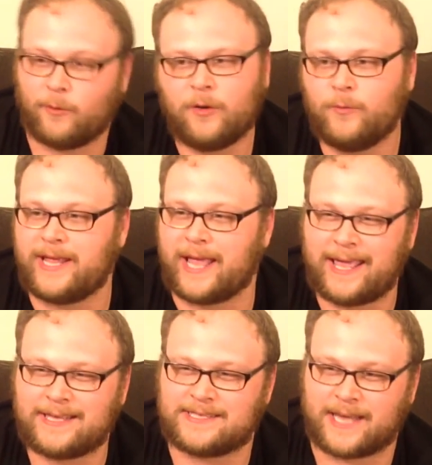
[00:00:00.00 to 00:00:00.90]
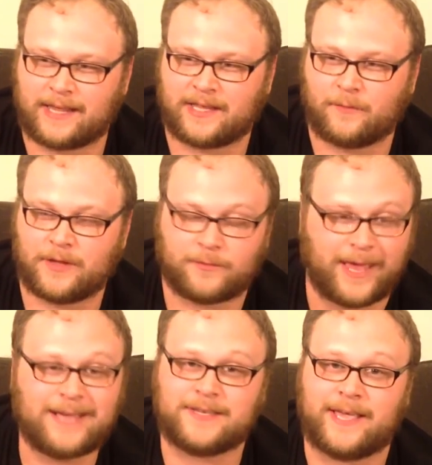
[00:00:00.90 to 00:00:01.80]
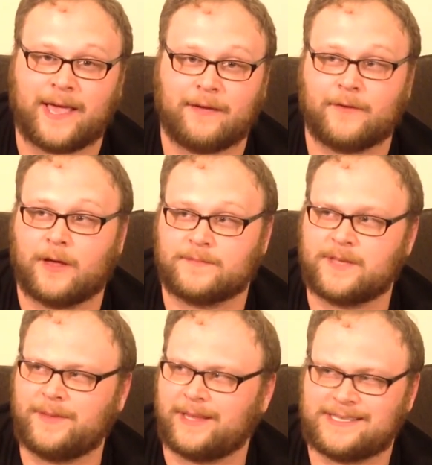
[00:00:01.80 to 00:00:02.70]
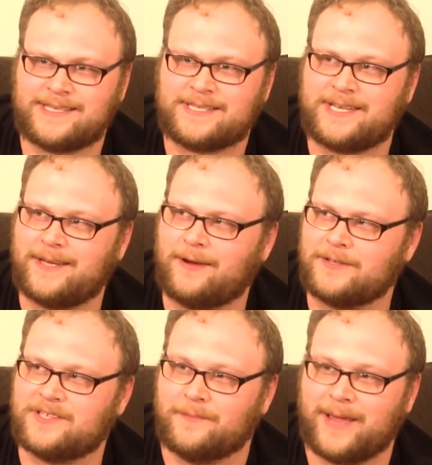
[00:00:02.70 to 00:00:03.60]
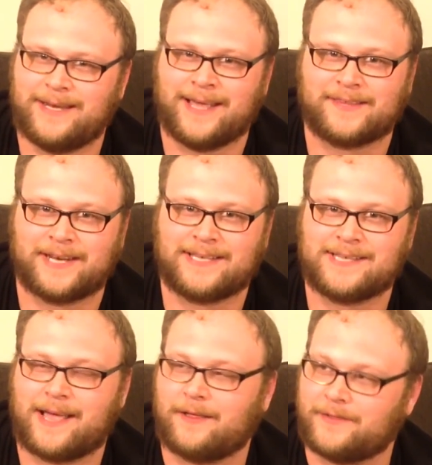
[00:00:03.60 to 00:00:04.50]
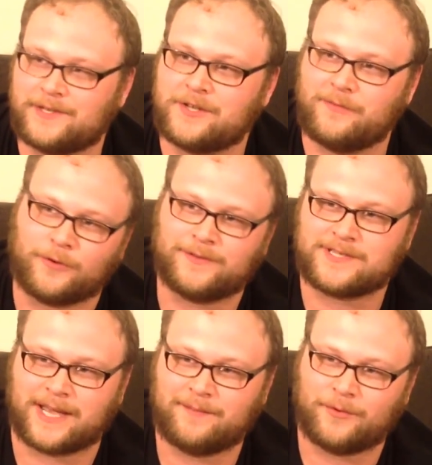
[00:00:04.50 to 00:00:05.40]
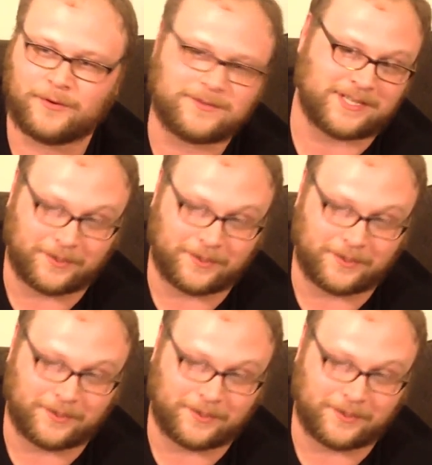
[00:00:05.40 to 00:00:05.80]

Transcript: What are we exiling with? We actually have something like 16 cards in the main deck that exile, and then 2 more in the sideboard.